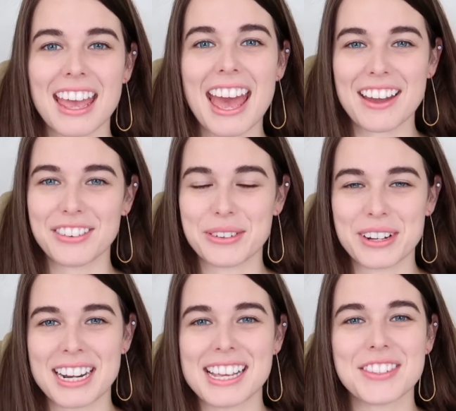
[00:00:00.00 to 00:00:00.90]
Hey
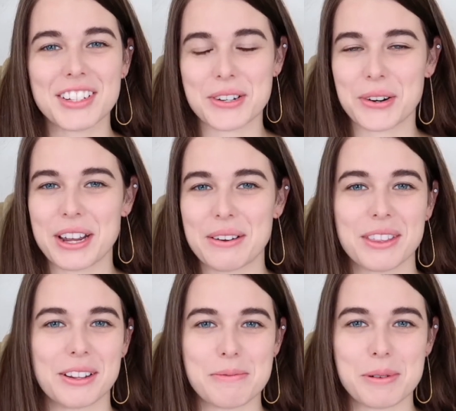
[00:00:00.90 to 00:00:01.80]
everyone, it's Victoria
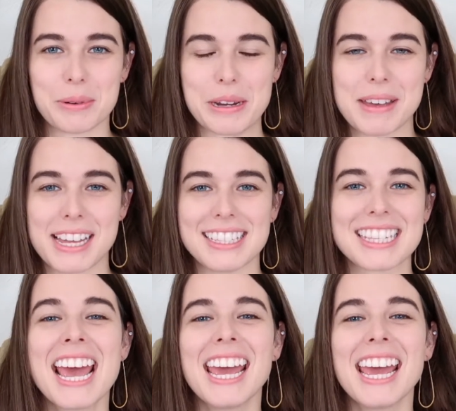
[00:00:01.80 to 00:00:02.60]
with Global Pre-Meds.